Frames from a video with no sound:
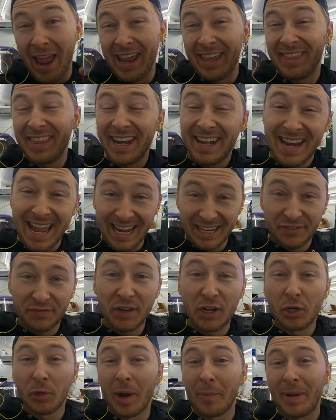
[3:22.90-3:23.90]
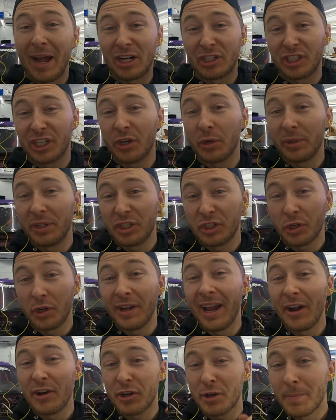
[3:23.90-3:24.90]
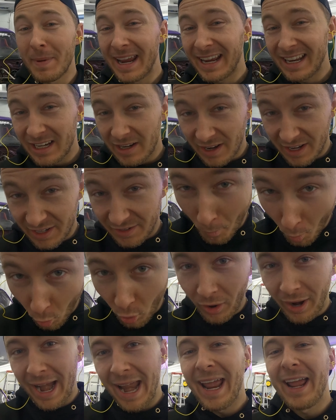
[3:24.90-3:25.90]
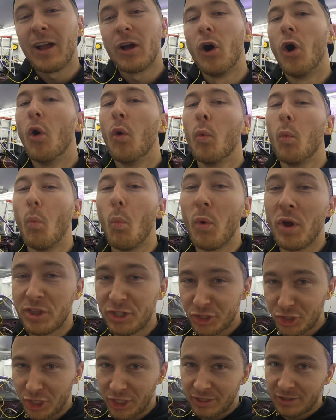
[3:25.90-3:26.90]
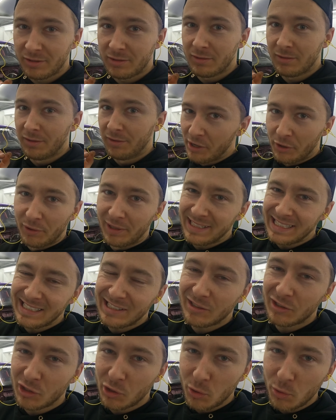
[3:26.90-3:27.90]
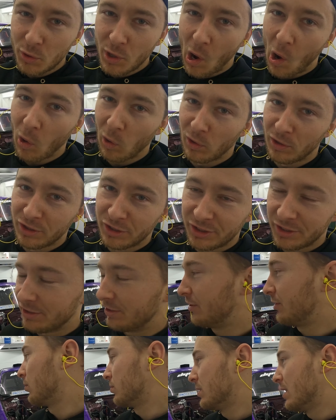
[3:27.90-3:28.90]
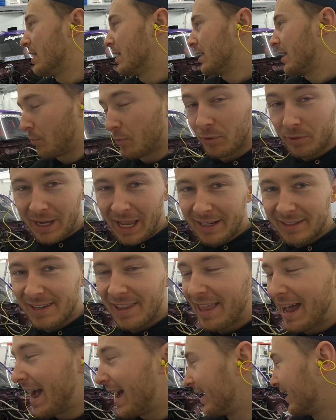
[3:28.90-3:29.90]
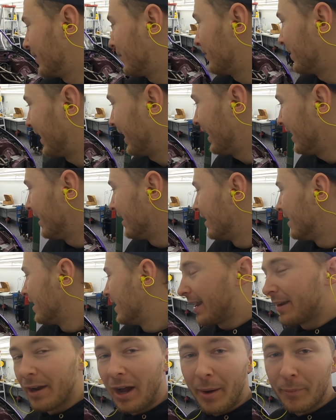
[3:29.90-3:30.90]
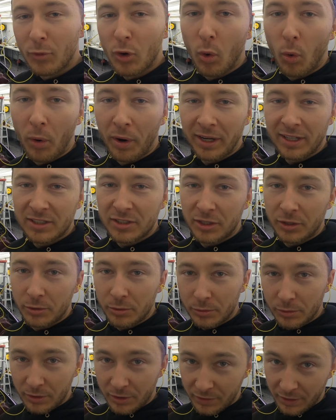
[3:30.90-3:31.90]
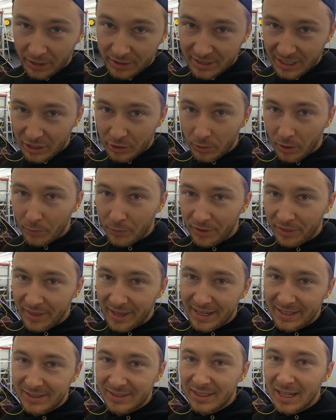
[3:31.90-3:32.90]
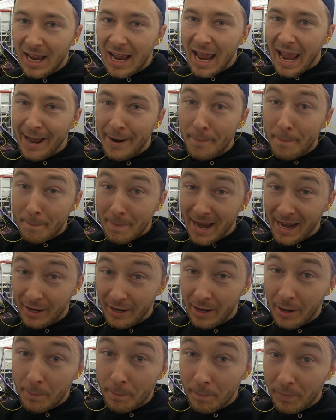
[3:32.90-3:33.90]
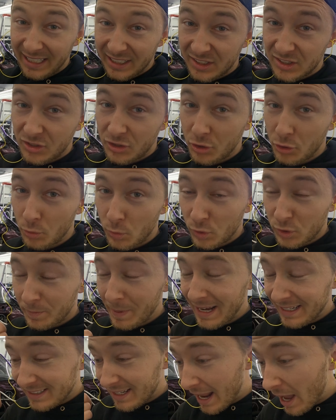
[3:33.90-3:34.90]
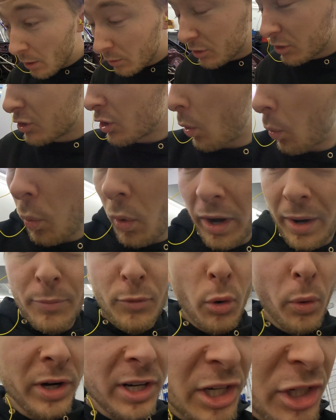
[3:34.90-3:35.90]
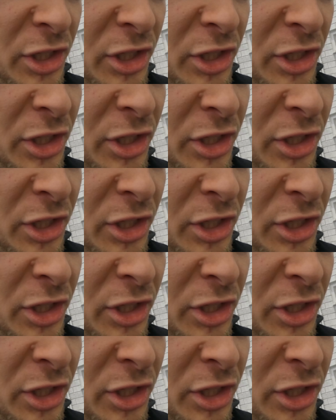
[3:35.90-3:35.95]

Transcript: in the next video, I'm actually going to show you how you can make more angle with just literally $2. So I will get to that in a minute. And I'm going to continue on with this and make a place to space it out. So what I'm going to